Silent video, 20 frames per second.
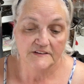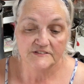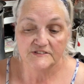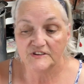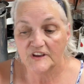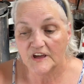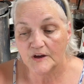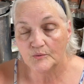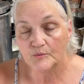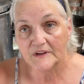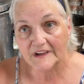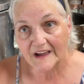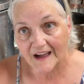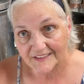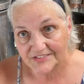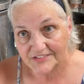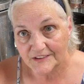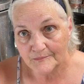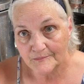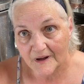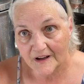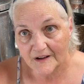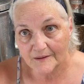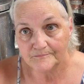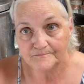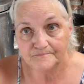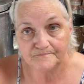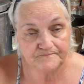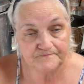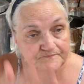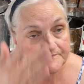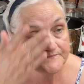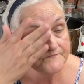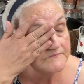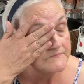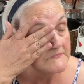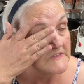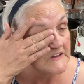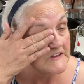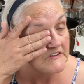Today we cut them up
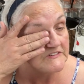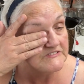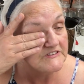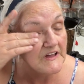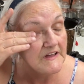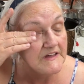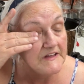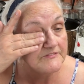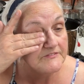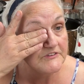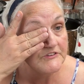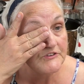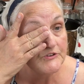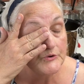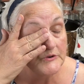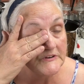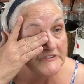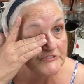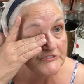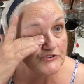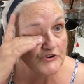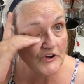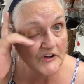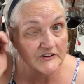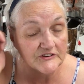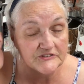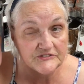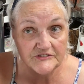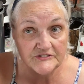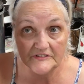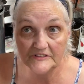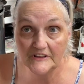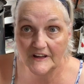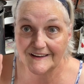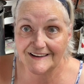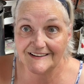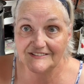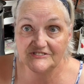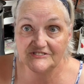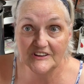because I have to do it in chunks.
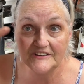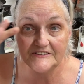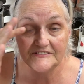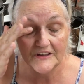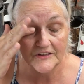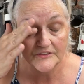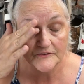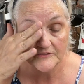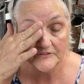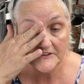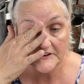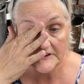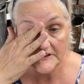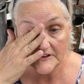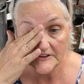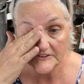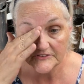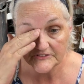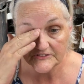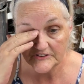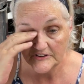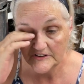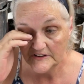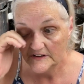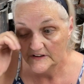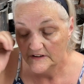Like I said in other videos,